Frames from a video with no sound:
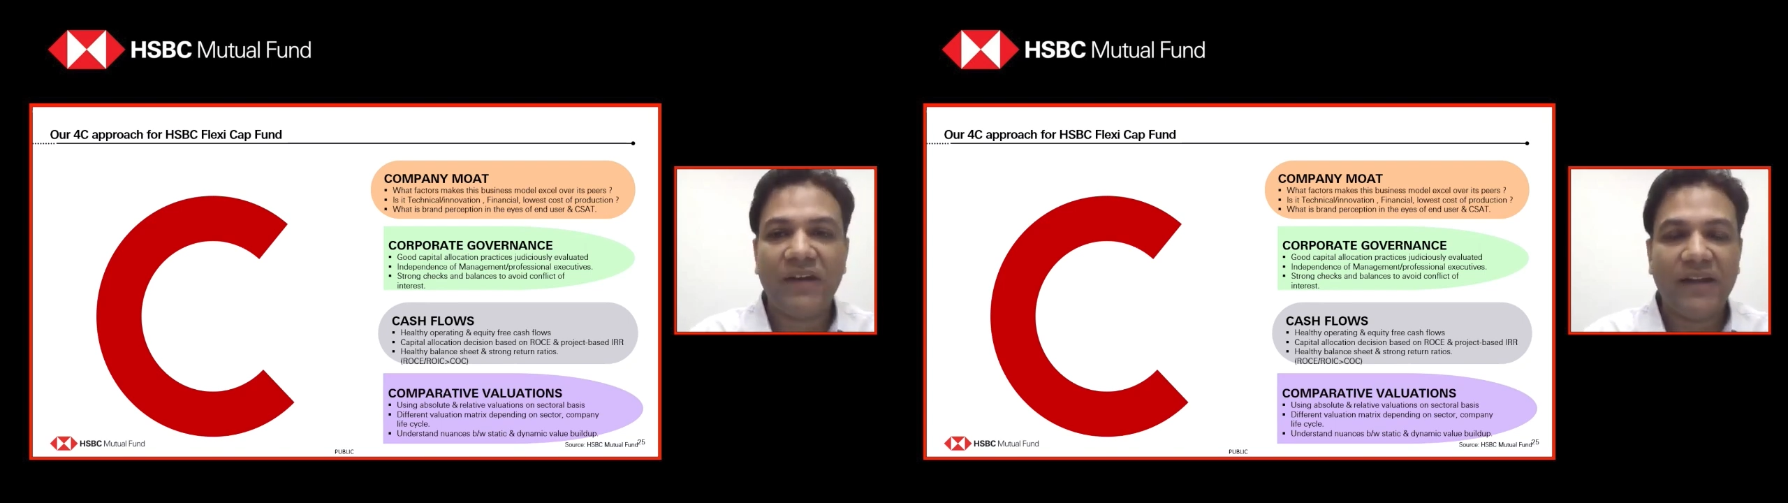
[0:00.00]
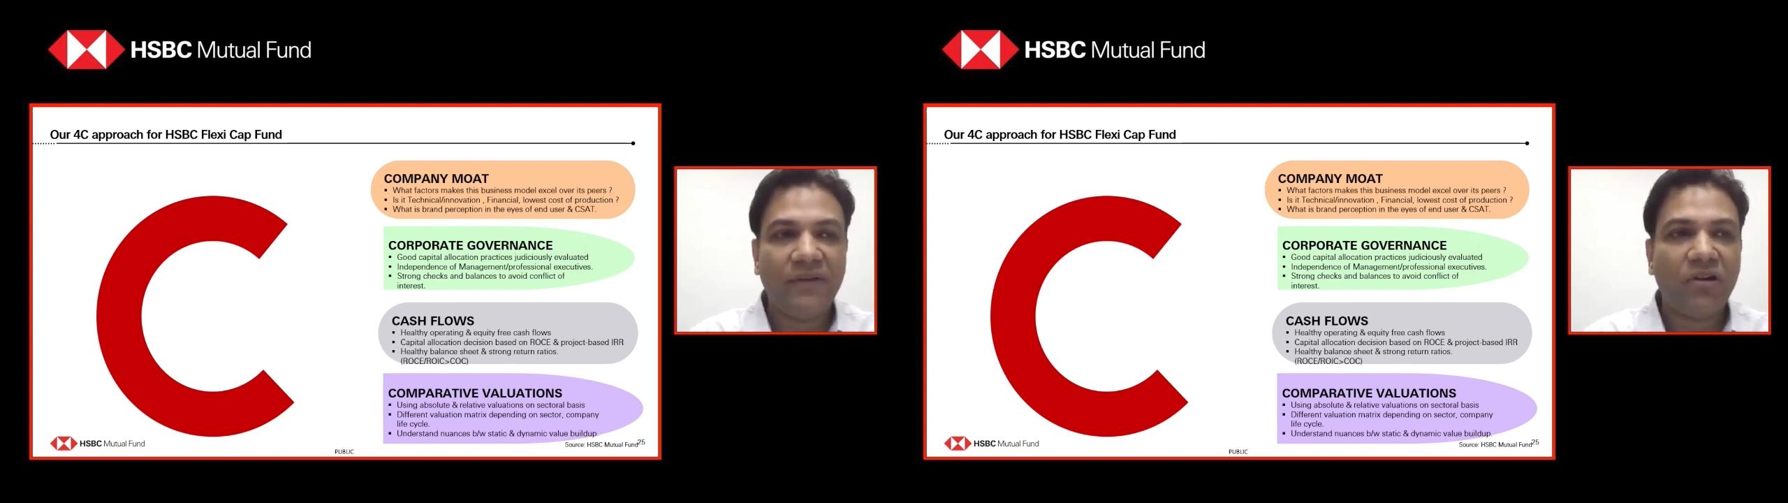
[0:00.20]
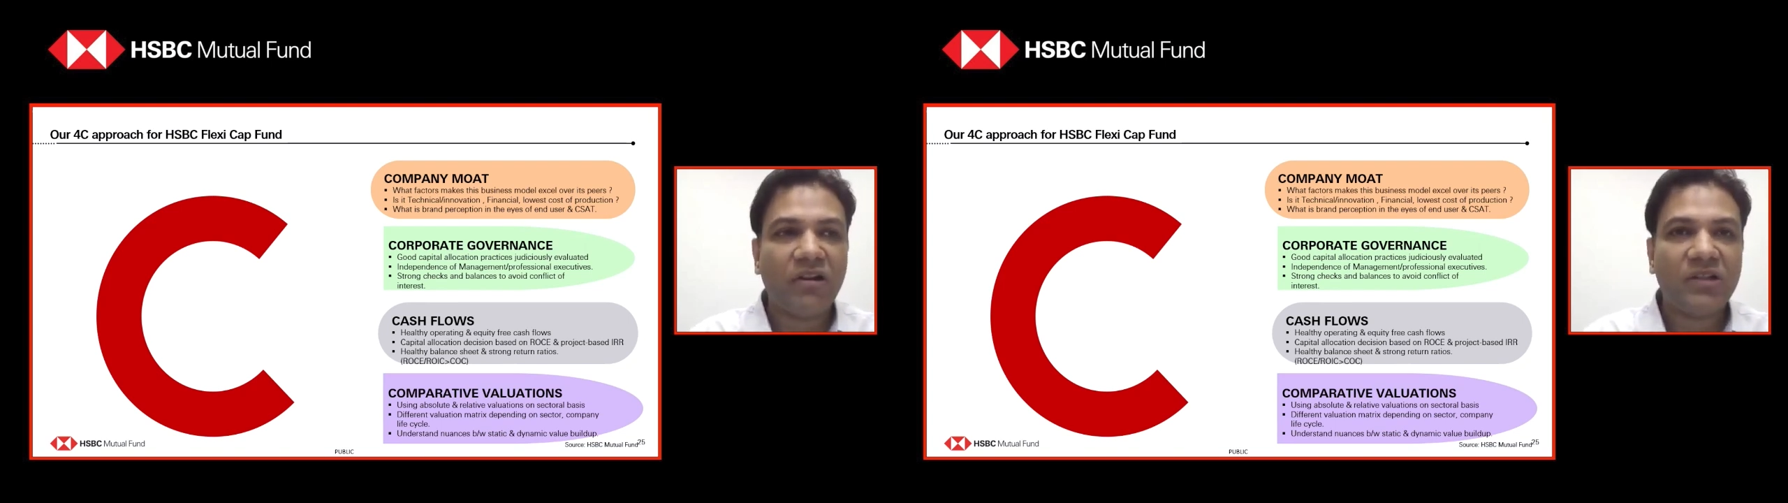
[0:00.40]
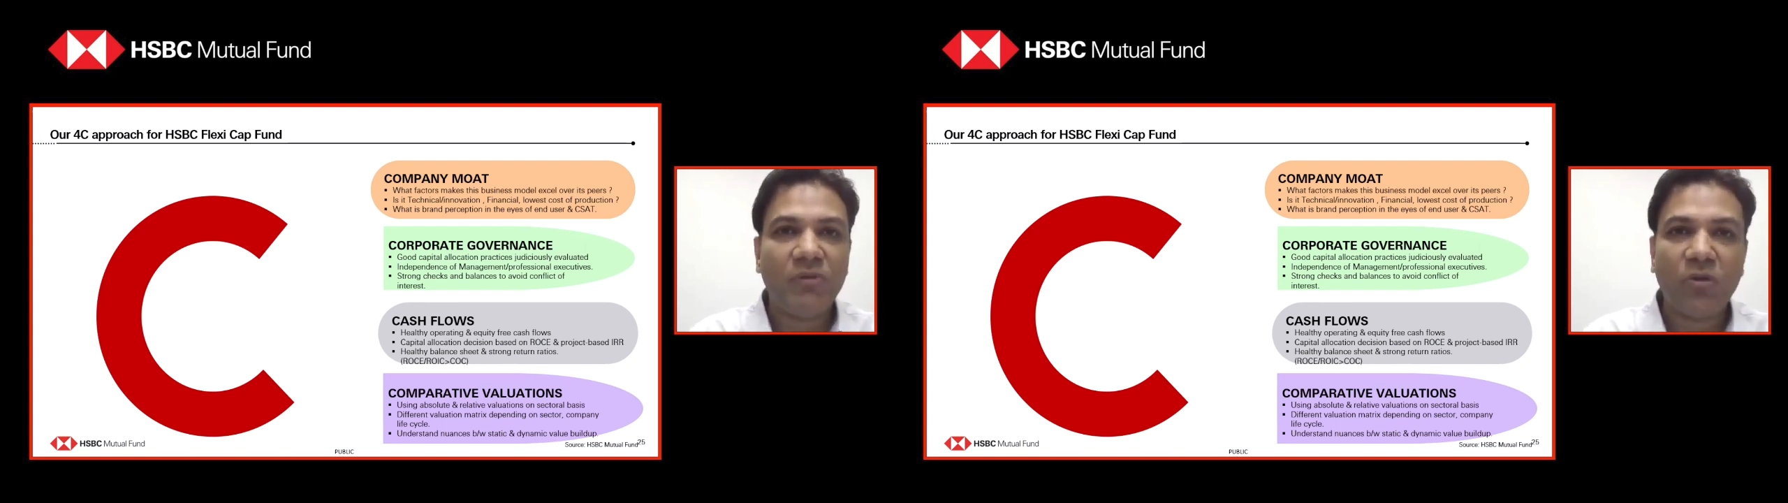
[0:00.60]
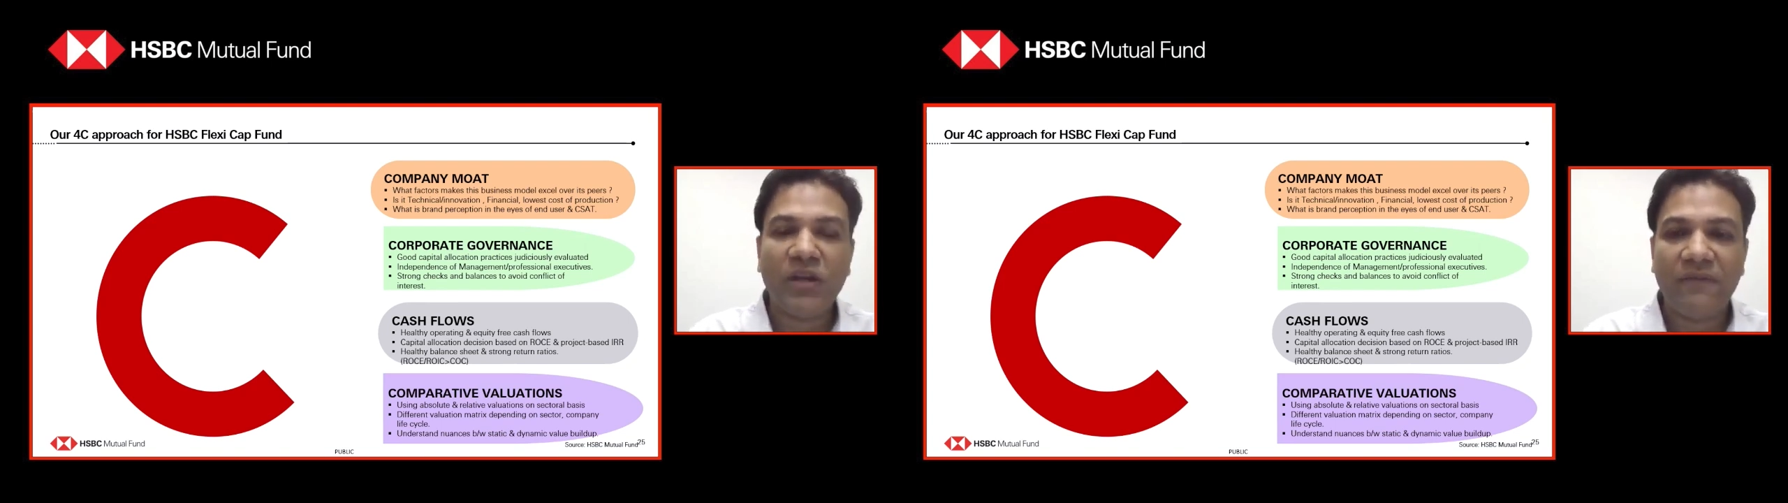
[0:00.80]
flavor or it's
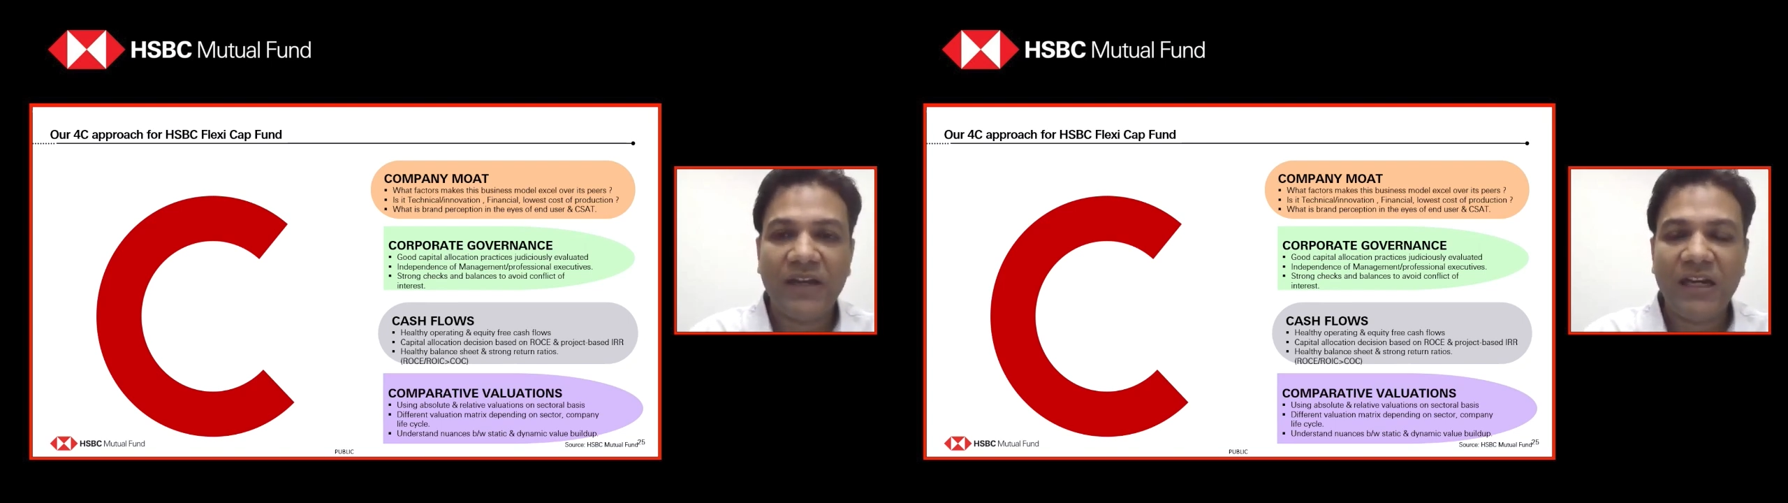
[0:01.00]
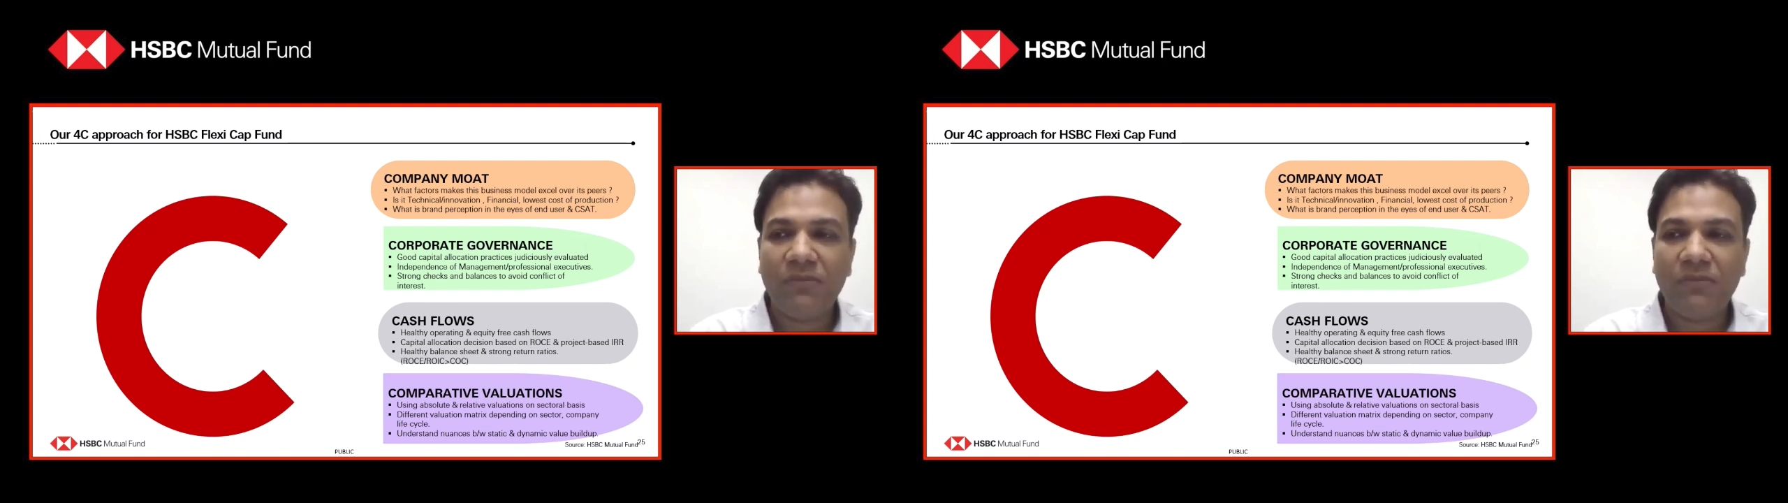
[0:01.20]
been doing well,